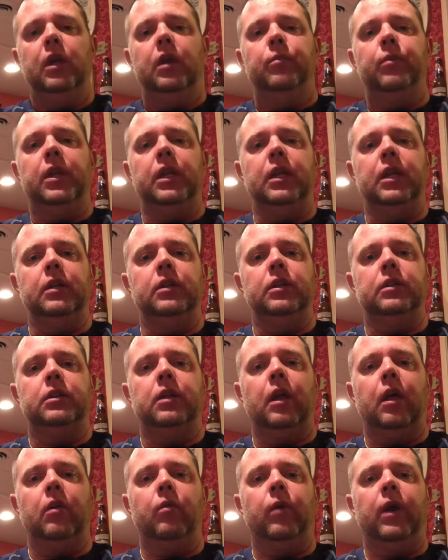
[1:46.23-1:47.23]
But again, just
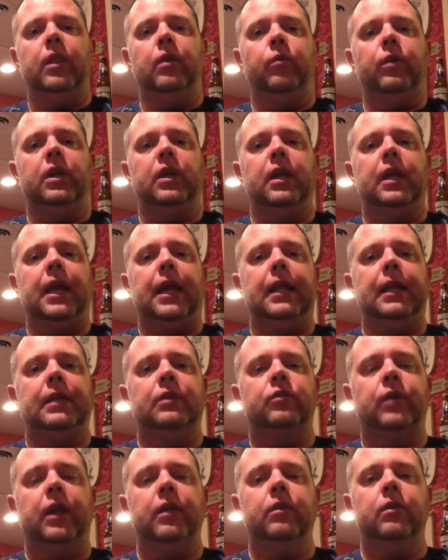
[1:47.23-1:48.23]
another way that we can kind of
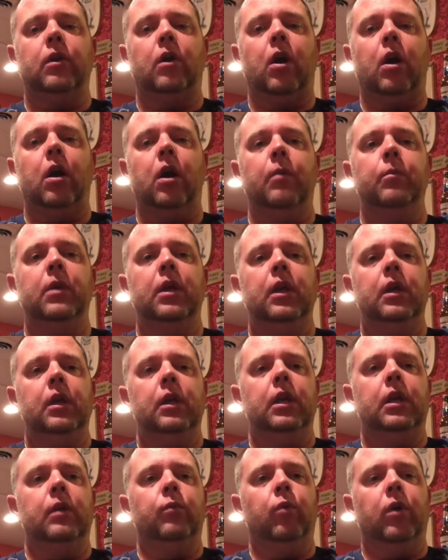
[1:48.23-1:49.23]
strengthen our arm
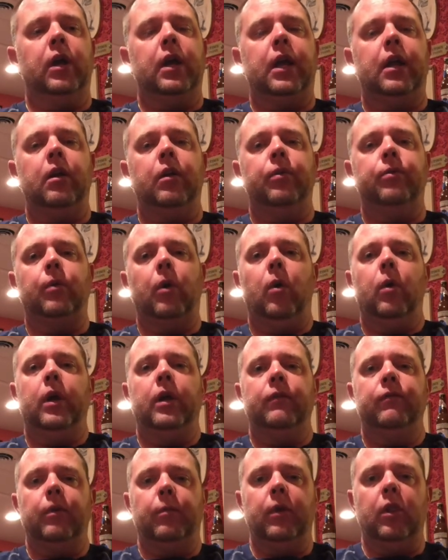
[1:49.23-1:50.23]
and work on our throwing
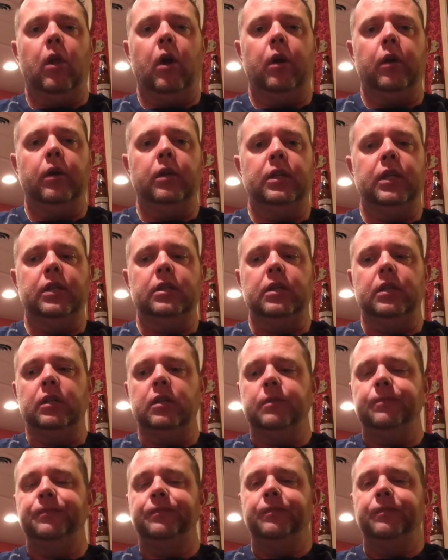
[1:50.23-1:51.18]
from a longer distance.